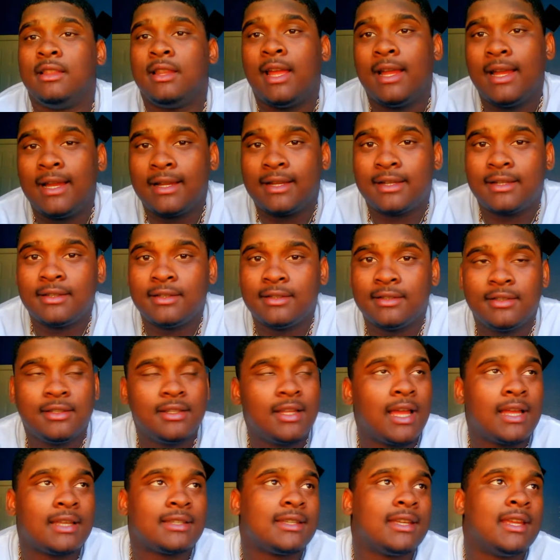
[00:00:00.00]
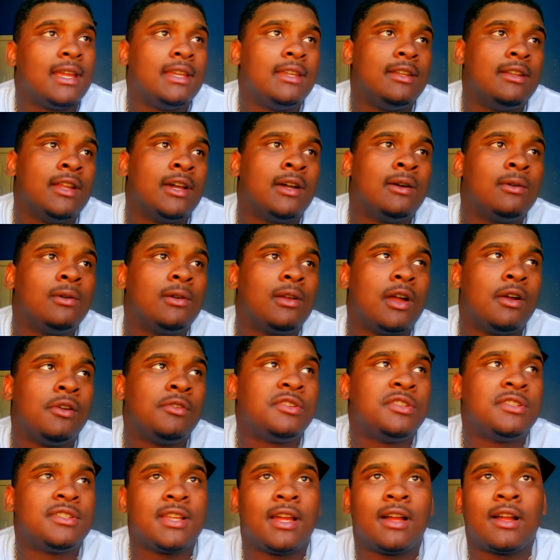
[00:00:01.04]
Like I said, you know,
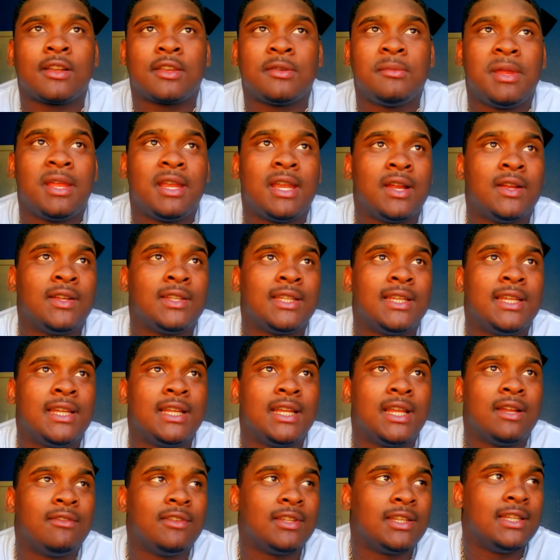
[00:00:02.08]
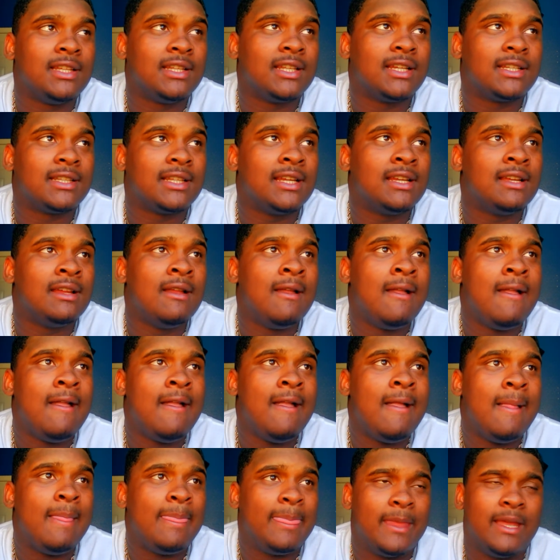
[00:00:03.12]
coaches talk to me and everything like that.
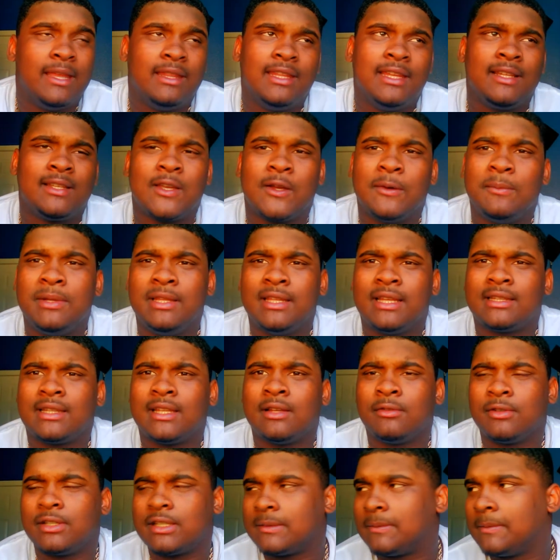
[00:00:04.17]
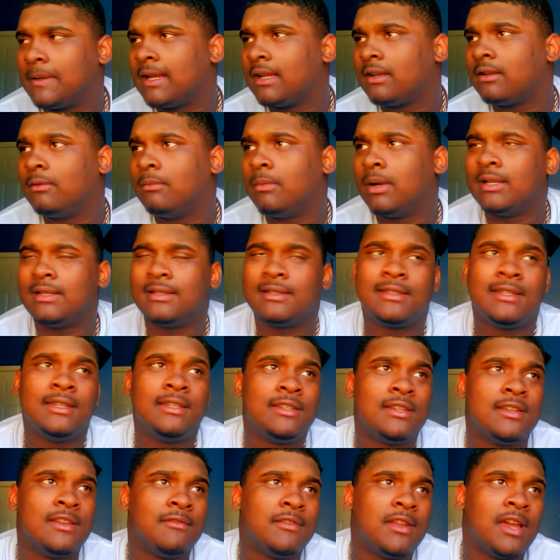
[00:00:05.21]
And they told me that they respect my
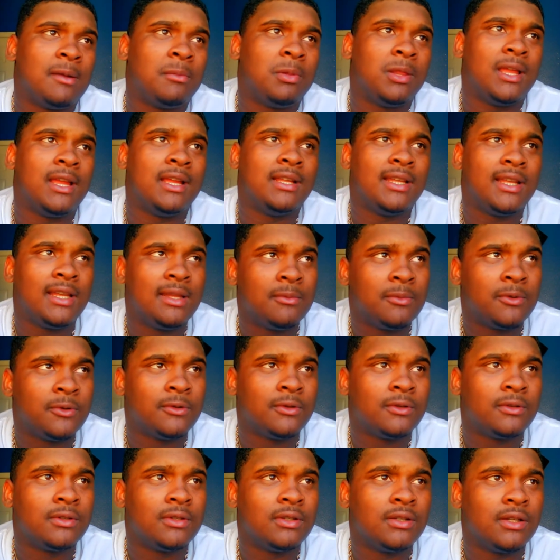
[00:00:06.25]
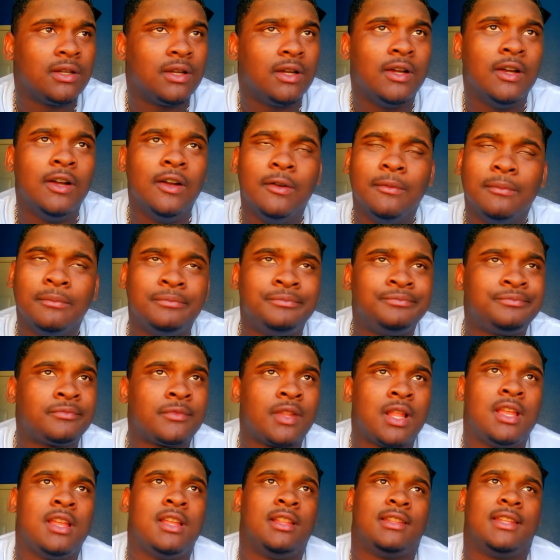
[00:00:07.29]
decision of not playing anymore.
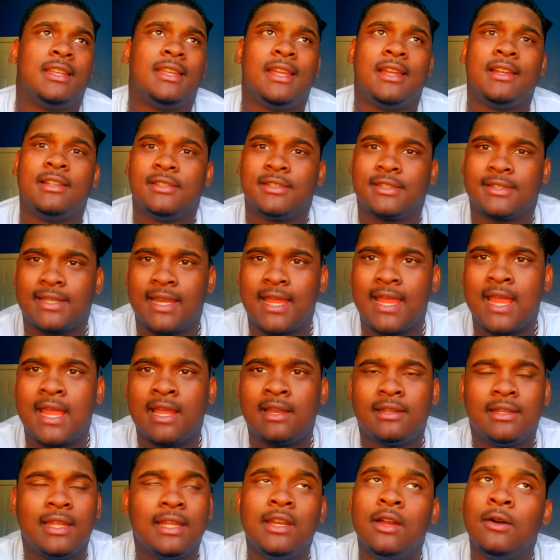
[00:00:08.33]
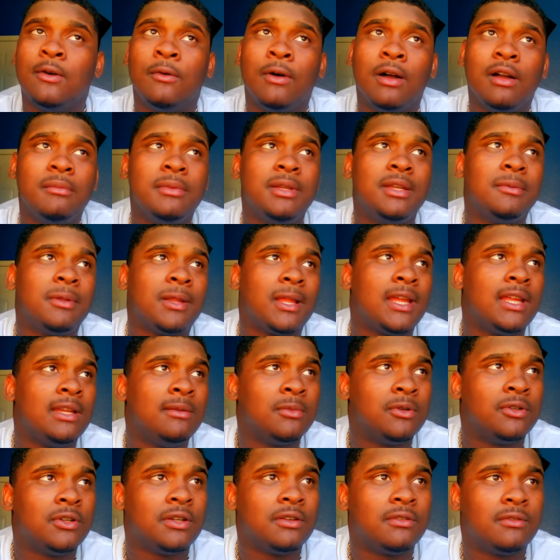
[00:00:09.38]
They understand they don't want me to play
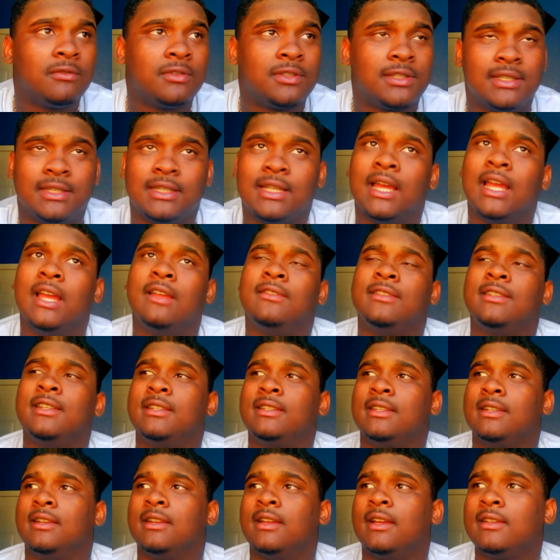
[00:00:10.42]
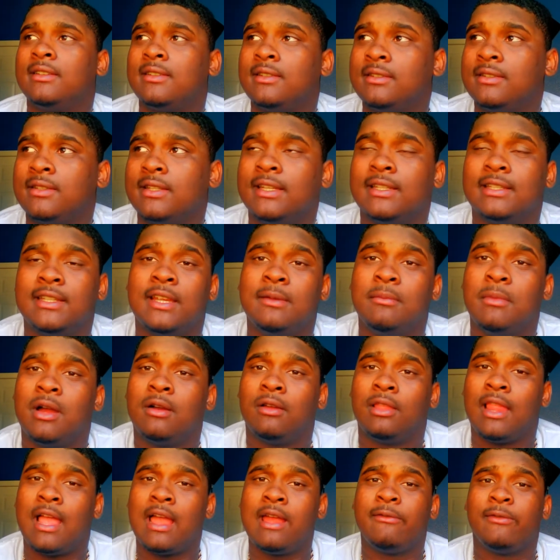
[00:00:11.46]
anymore. Since I have 6 concussions, they say
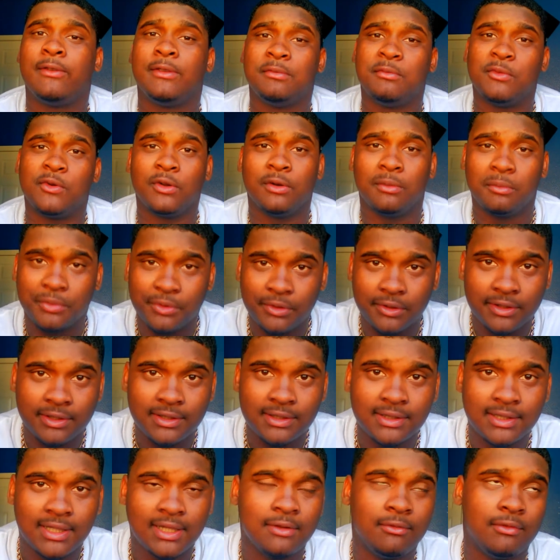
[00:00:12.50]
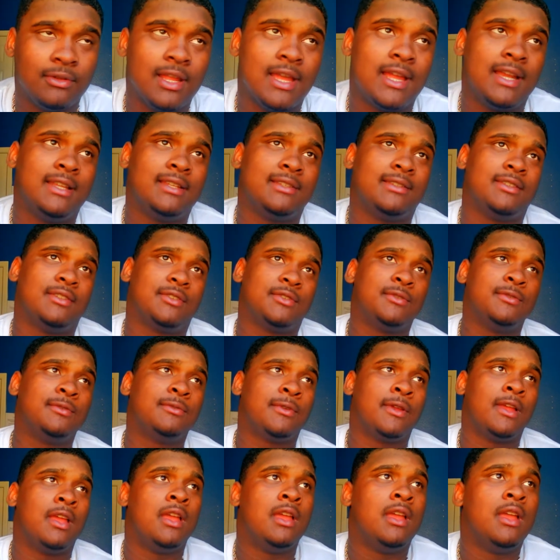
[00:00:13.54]
my life is more important, and that is the
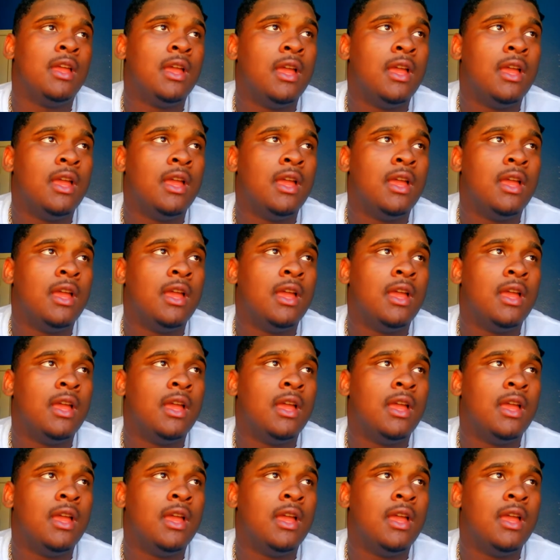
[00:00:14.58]
truth.